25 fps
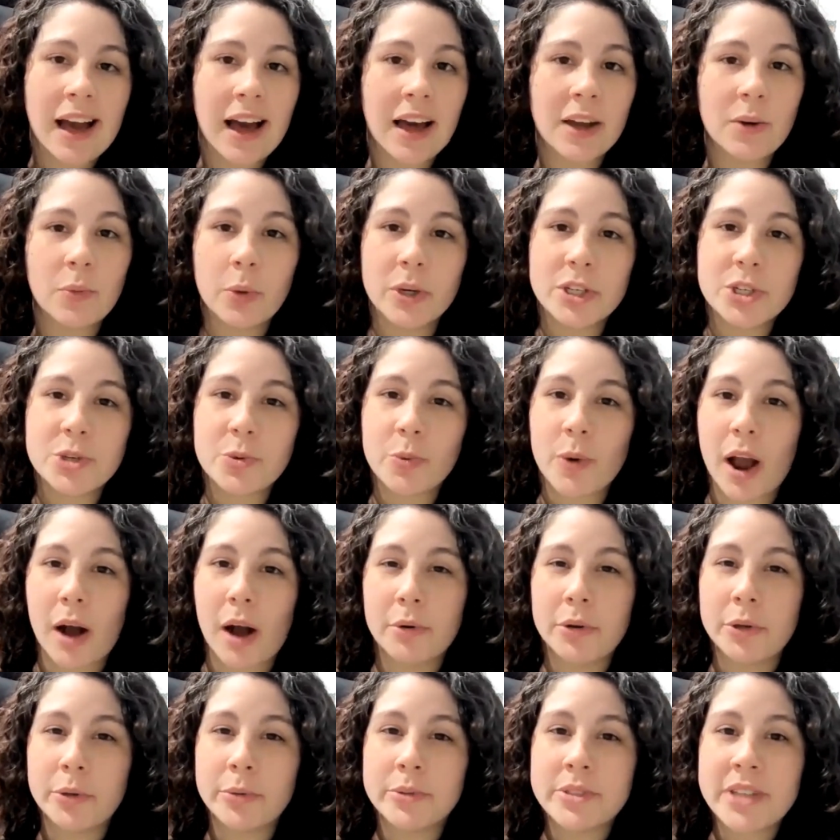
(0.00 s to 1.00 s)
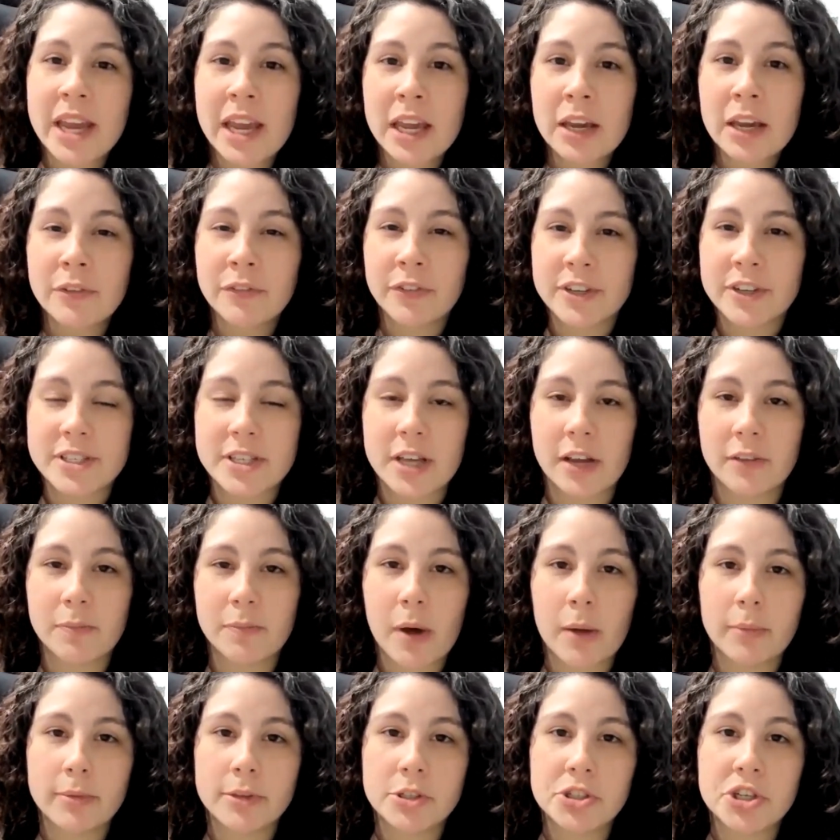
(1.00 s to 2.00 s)
on which route you take for
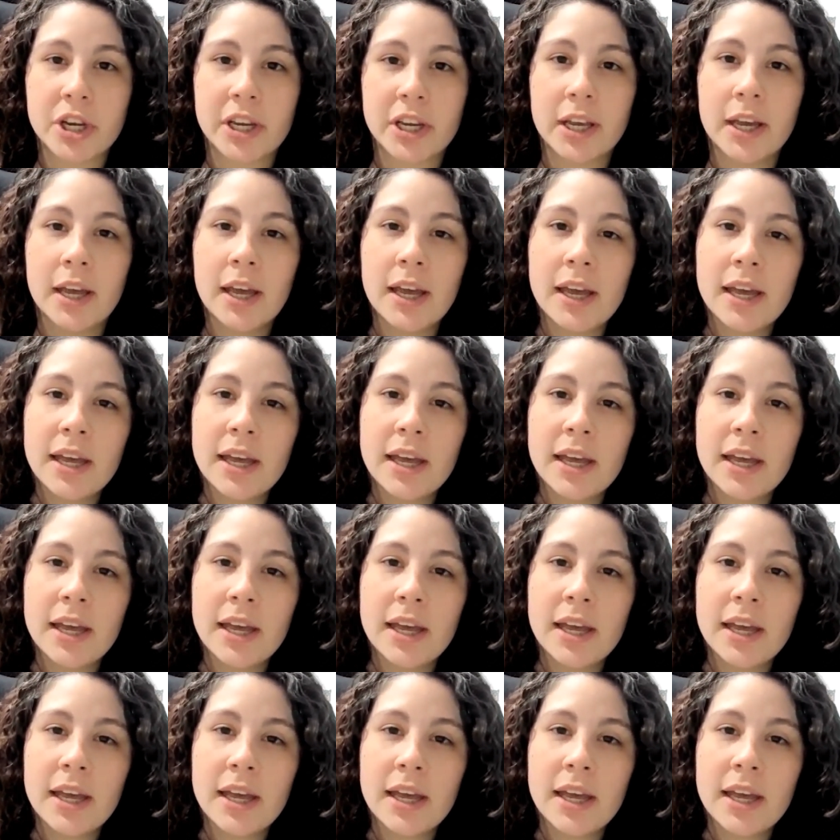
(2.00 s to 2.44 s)
self-publishing,